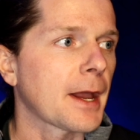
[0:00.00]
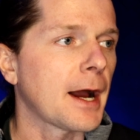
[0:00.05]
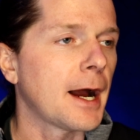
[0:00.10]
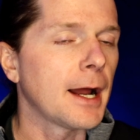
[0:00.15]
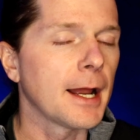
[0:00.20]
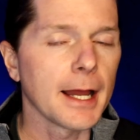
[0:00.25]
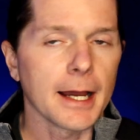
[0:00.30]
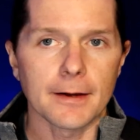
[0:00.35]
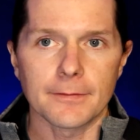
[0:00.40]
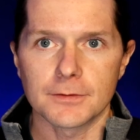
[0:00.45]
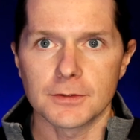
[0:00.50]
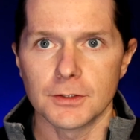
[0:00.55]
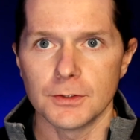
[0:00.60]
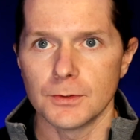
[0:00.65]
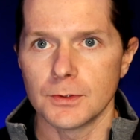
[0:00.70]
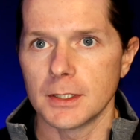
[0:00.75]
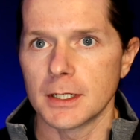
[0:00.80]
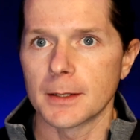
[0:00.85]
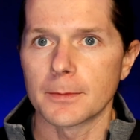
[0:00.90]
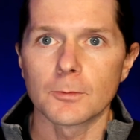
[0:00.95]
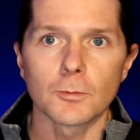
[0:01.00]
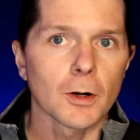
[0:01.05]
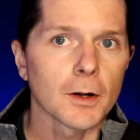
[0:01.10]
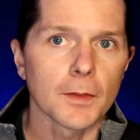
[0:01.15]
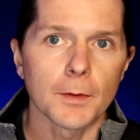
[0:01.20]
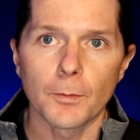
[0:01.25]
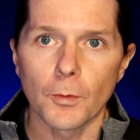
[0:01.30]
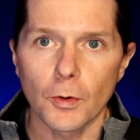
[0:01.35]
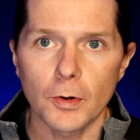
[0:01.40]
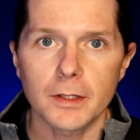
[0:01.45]
I have to get up and run
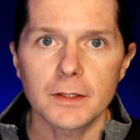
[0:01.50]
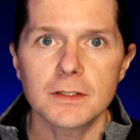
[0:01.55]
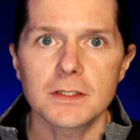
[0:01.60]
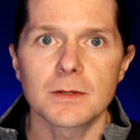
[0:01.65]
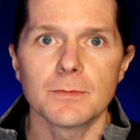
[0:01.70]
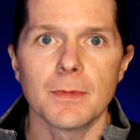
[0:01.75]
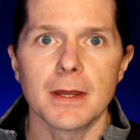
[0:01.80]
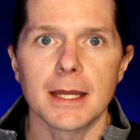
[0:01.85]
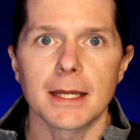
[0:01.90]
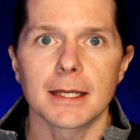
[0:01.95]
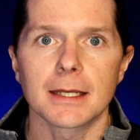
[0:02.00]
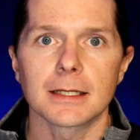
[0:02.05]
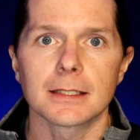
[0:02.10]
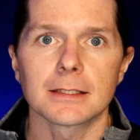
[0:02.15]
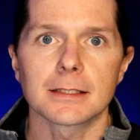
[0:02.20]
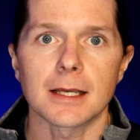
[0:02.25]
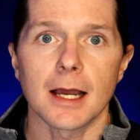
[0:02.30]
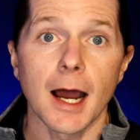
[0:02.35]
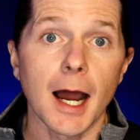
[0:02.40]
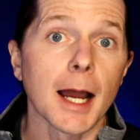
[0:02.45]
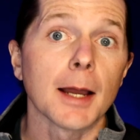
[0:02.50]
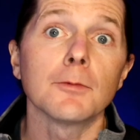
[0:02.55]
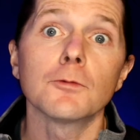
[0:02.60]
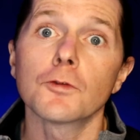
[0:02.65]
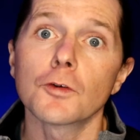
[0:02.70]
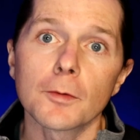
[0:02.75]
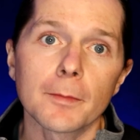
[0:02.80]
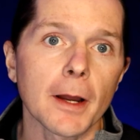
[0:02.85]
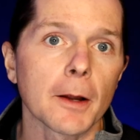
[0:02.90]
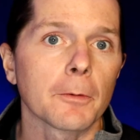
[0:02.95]
in the morning to make time
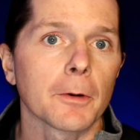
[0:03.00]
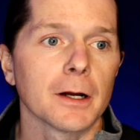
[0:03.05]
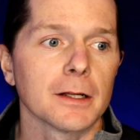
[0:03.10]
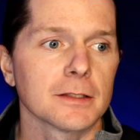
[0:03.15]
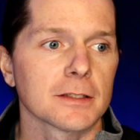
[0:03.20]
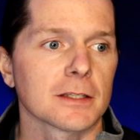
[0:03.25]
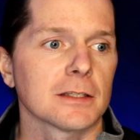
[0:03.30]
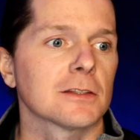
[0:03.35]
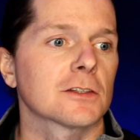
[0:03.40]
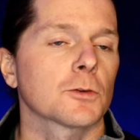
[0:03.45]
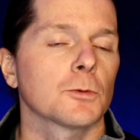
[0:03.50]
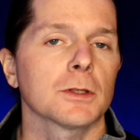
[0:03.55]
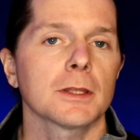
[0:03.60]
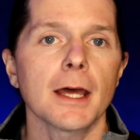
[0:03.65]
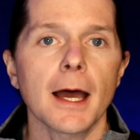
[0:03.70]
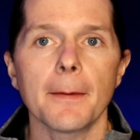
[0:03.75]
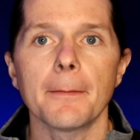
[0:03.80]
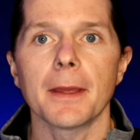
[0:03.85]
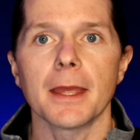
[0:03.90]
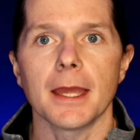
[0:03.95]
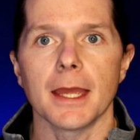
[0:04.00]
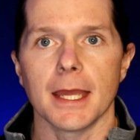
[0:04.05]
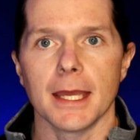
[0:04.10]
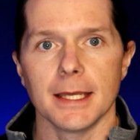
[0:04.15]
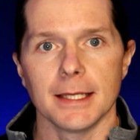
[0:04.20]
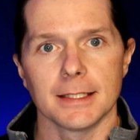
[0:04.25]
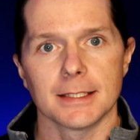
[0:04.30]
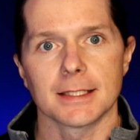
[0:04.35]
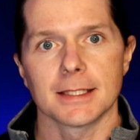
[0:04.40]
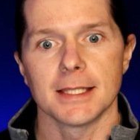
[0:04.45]
for my runs, and so what that meant
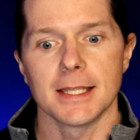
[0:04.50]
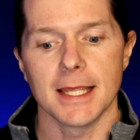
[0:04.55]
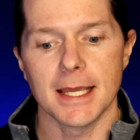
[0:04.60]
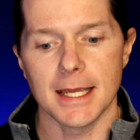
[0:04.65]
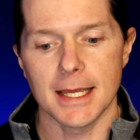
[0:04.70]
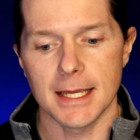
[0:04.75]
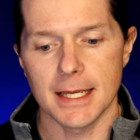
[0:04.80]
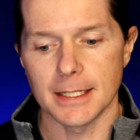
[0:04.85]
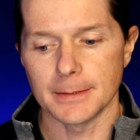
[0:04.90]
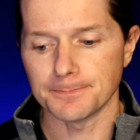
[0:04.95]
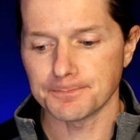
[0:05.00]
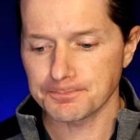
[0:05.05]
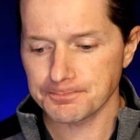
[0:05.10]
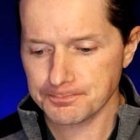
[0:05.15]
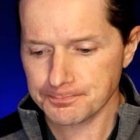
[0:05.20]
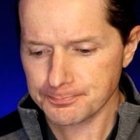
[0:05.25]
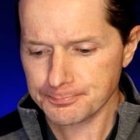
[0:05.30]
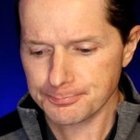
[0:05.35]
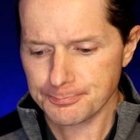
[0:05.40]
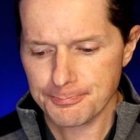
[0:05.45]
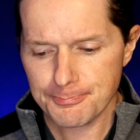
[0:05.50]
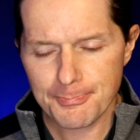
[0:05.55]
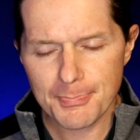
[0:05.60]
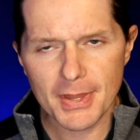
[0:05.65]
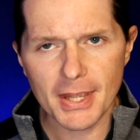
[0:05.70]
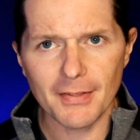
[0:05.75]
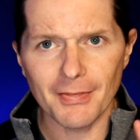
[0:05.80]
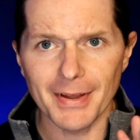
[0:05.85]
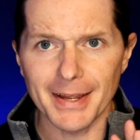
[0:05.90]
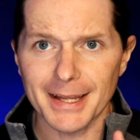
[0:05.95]
is that
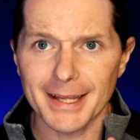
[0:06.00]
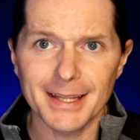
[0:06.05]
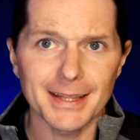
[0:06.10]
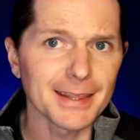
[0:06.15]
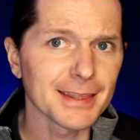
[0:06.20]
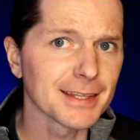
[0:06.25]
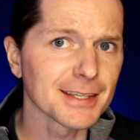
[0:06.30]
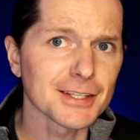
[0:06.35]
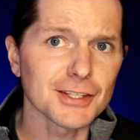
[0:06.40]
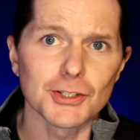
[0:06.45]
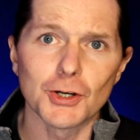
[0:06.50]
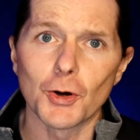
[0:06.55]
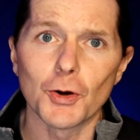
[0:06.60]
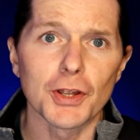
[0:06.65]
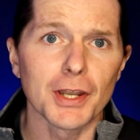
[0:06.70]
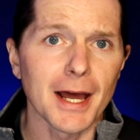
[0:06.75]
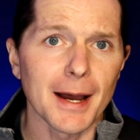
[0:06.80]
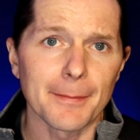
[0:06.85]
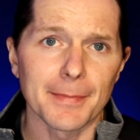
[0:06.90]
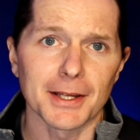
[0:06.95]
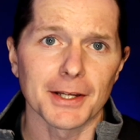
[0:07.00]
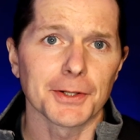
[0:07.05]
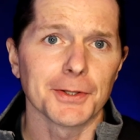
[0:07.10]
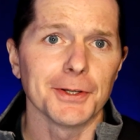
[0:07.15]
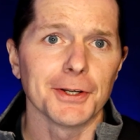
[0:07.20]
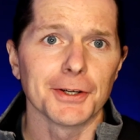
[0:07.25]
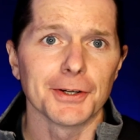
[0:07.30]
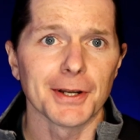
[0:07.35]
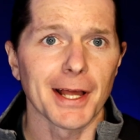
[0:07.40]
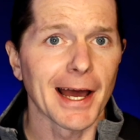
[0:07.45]
the snow had not been
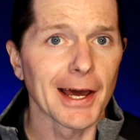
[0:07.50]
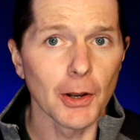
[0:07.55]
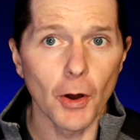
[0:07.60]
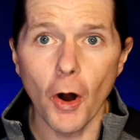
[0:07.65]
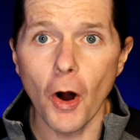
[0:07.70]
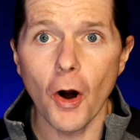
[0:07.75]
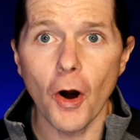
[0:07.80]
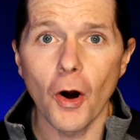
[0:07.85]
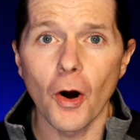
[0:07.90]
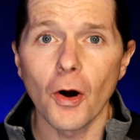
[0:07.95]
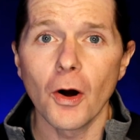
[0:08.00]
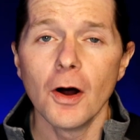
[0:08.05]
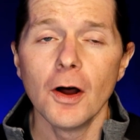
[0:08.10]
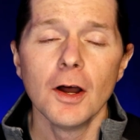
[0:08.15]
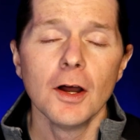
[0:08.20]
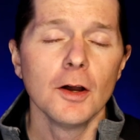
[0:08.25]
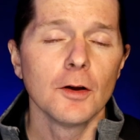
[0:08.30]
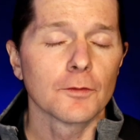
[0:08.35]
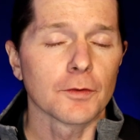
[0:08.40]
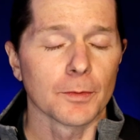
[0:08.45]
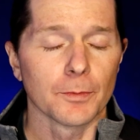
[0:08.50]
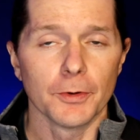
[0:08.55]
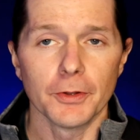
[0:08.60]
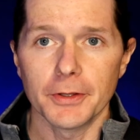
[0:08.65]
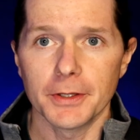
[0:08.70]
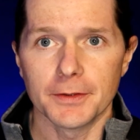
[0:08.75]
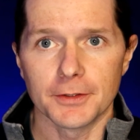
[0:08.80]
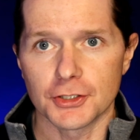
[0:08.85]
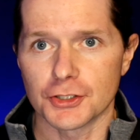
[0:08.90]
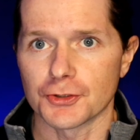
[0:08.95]
cleared at all from
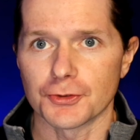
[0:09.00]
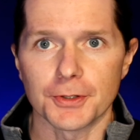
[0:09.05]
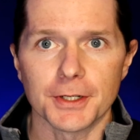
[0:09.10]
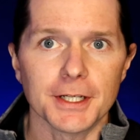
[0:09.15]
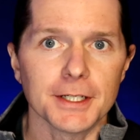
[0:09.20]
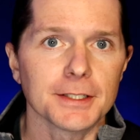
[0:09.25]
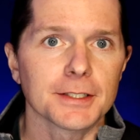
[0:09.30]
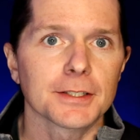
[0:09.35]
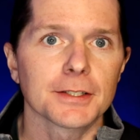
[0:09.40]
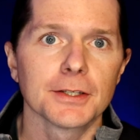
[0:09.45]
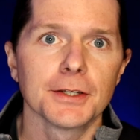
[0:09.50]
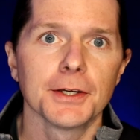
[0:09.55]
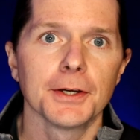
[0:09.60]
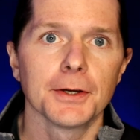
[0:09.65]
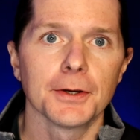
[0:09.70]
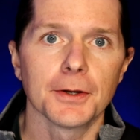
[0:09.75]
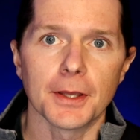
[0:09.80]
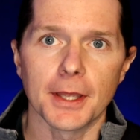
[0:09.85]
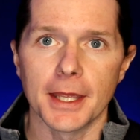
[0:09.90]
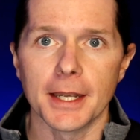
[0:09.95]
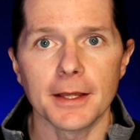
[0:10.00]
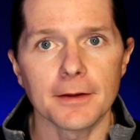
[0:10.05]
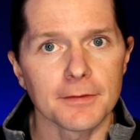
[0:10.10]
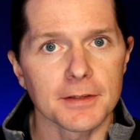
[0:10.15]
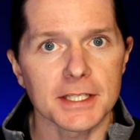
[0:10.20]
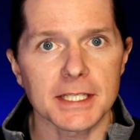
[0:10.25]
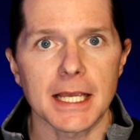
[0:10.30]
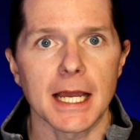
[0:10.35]
really the street, any of the